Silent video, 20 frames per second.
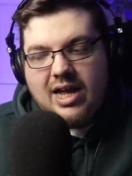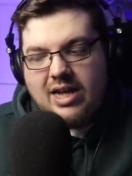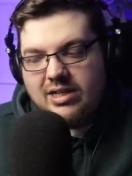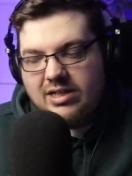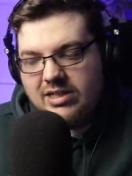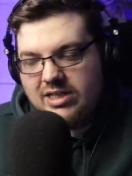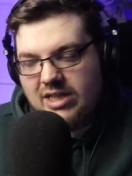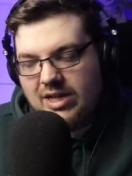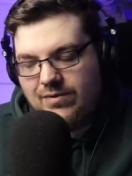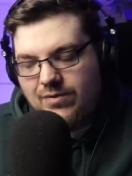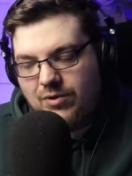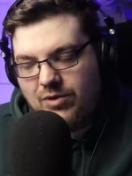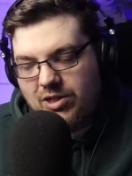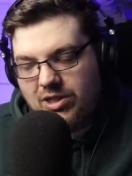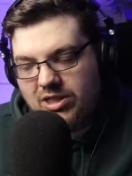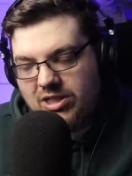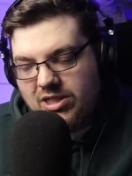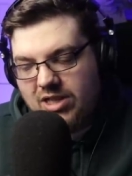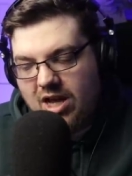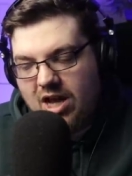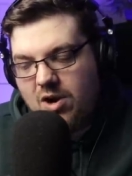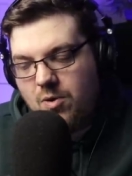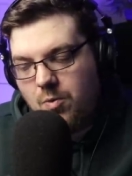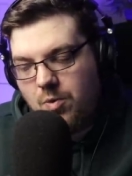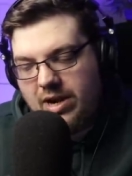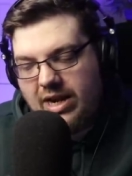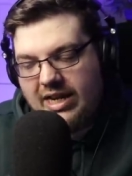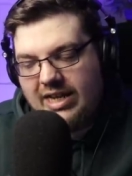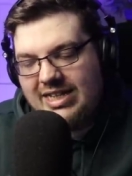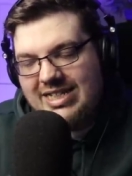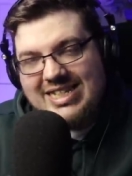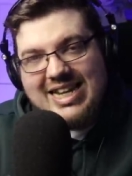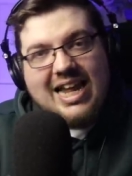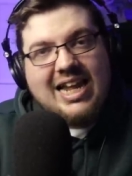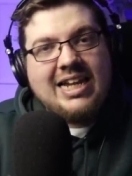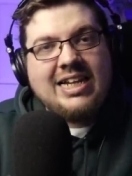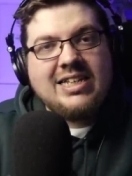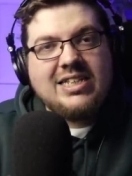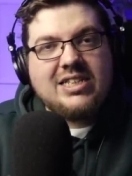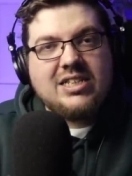And if you can start winning
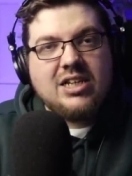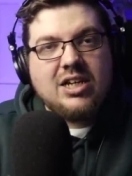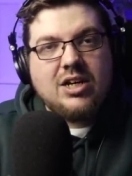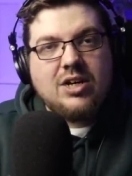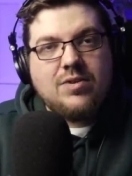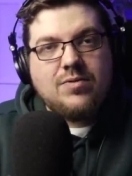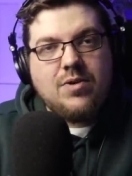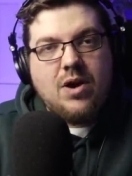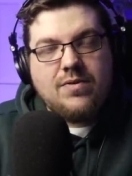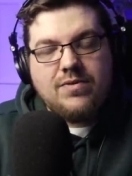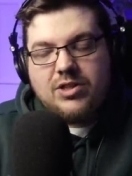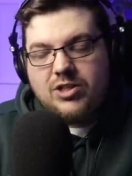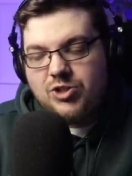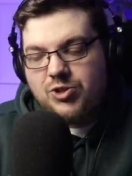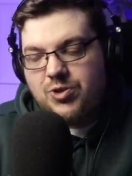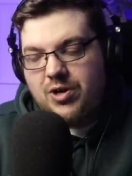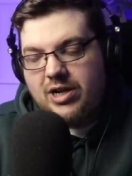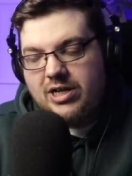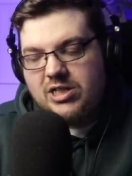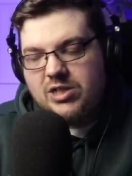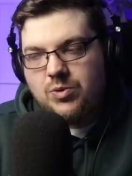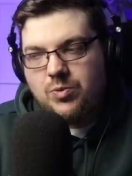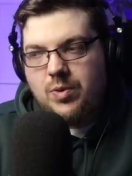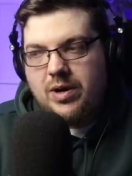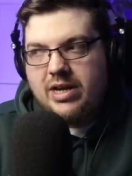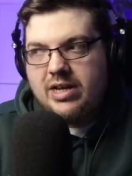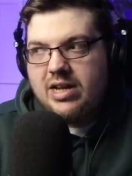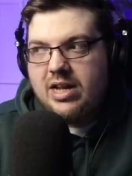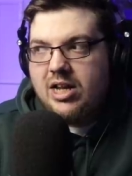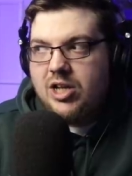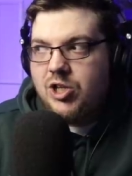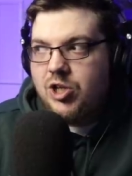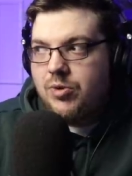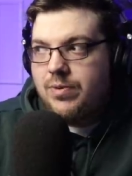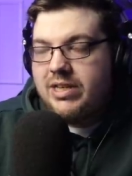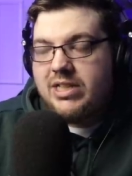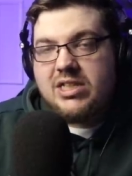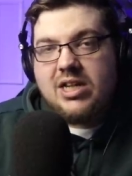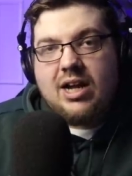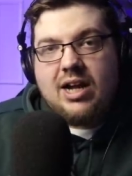days rather than trying to win
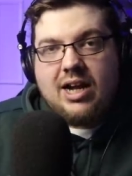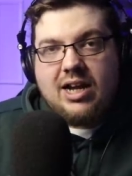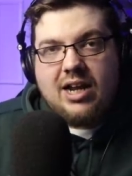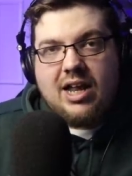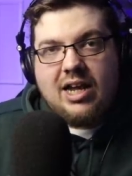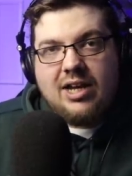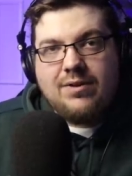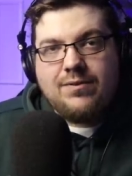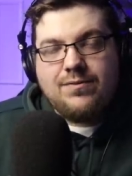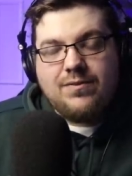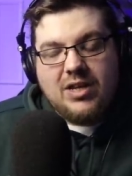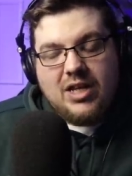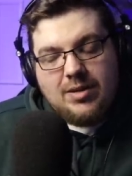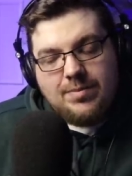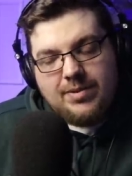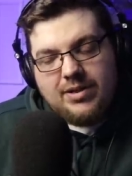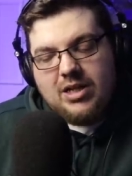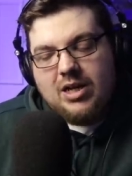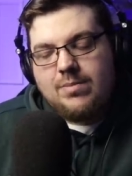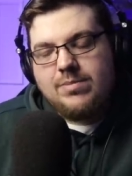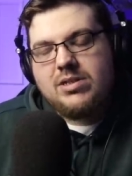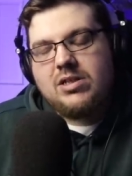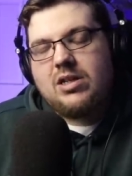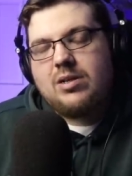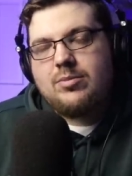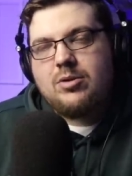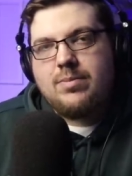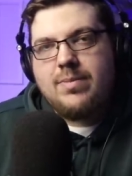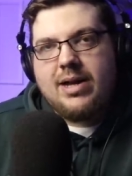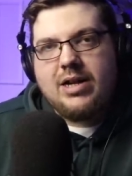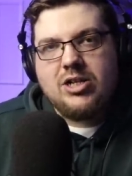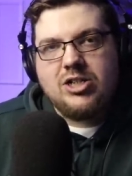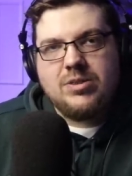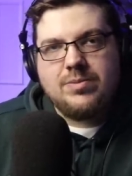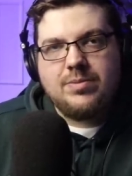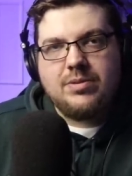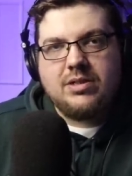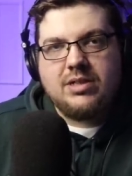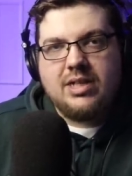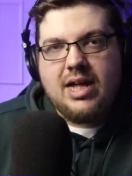your entire life, it becomes a lot more
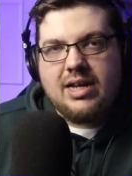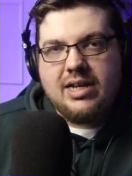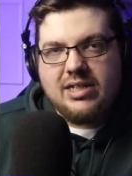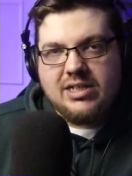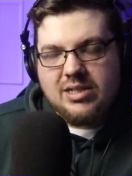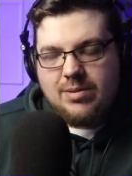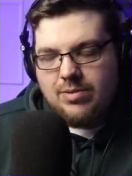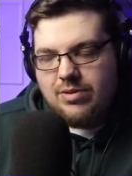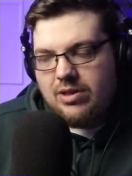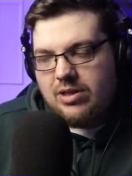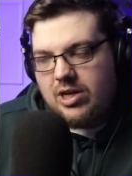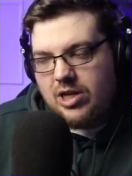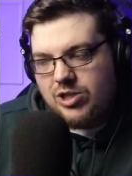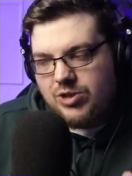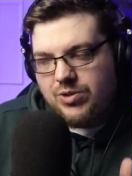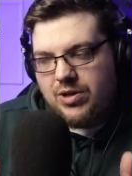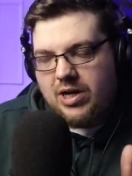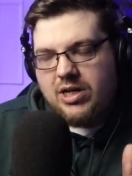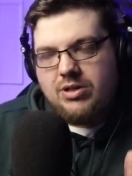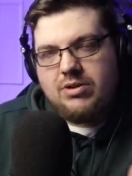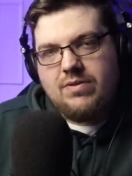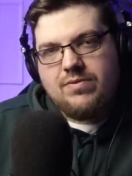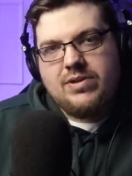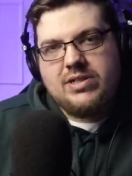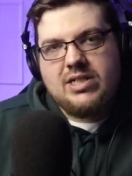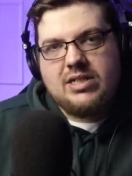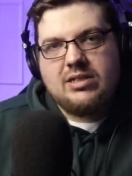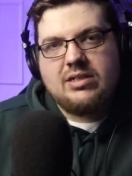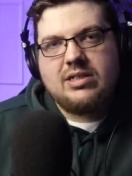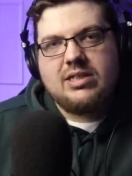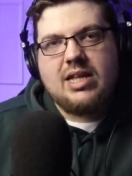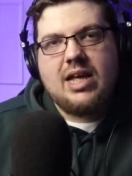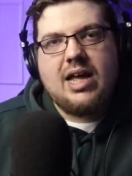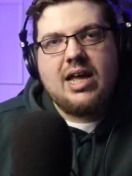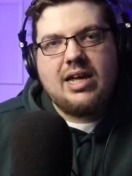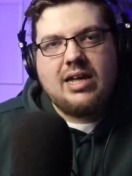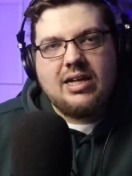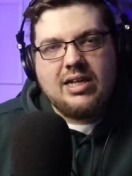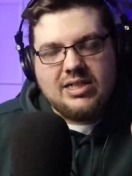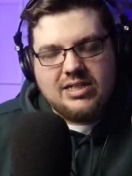manageable. And it's something that I try and do every single
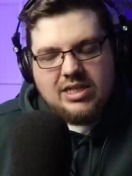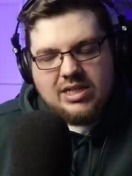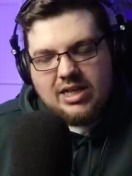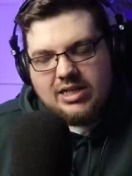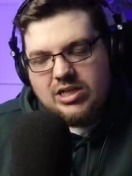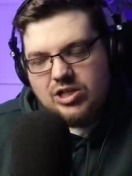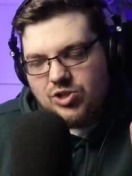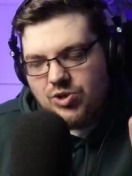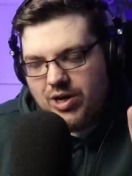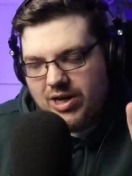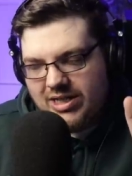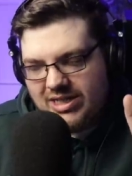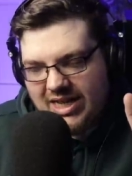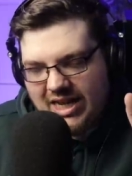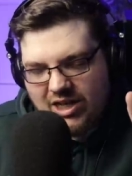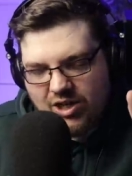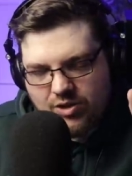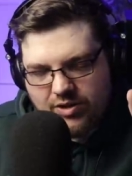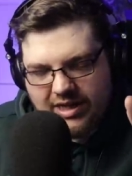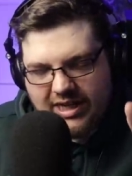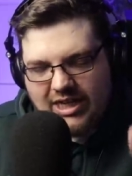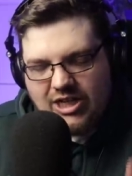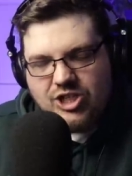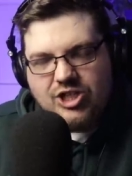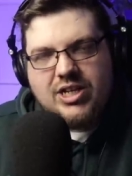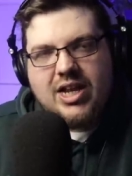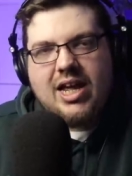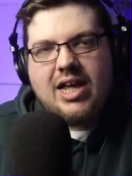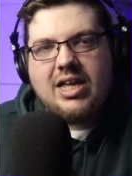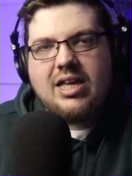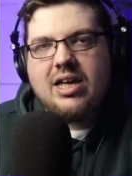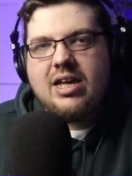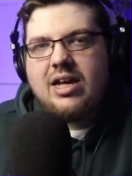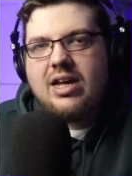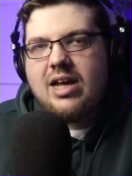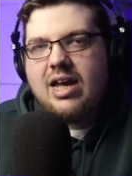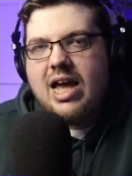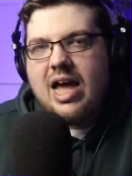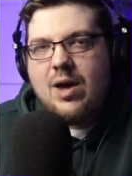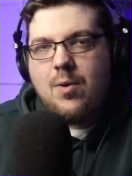day is to, is to try and take on each day
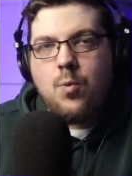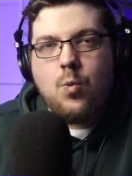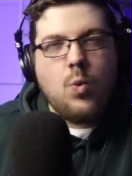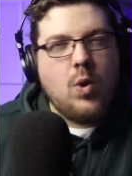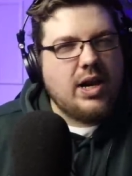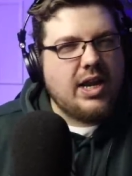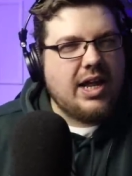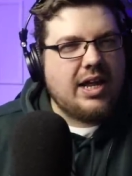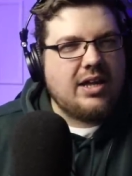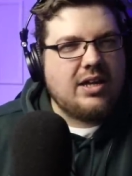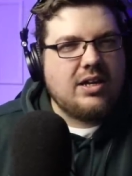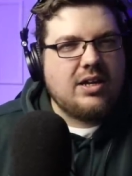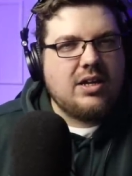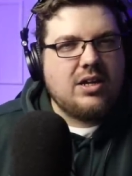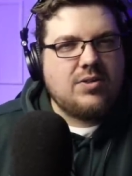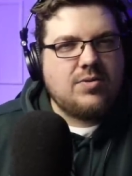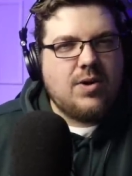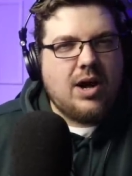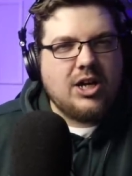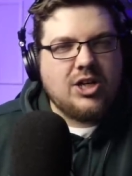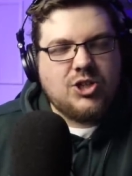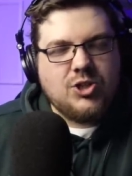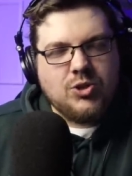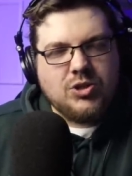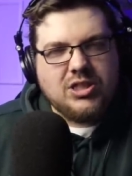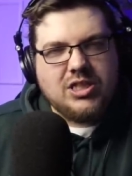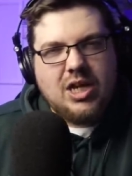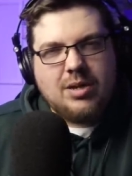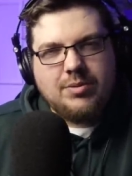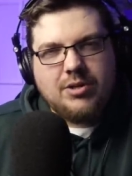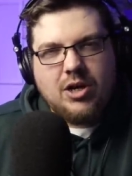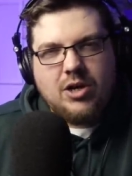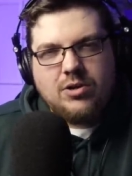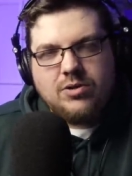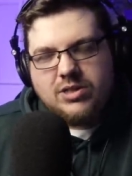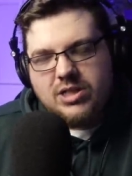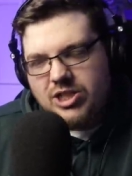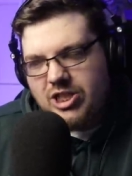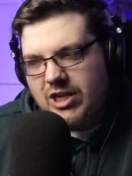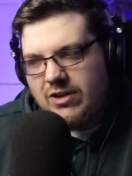and win it, right? Short term
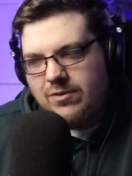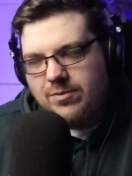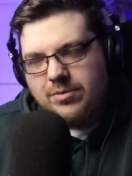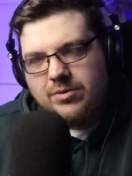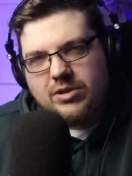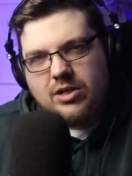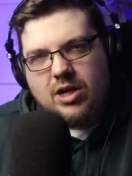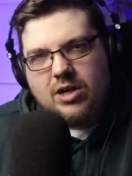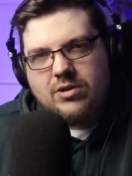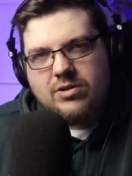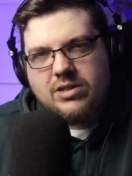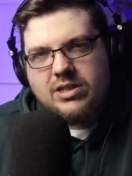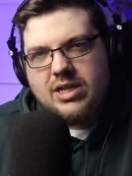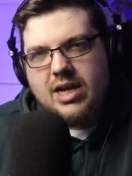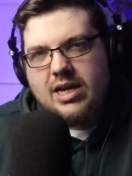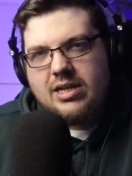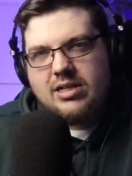goals, achievable goals.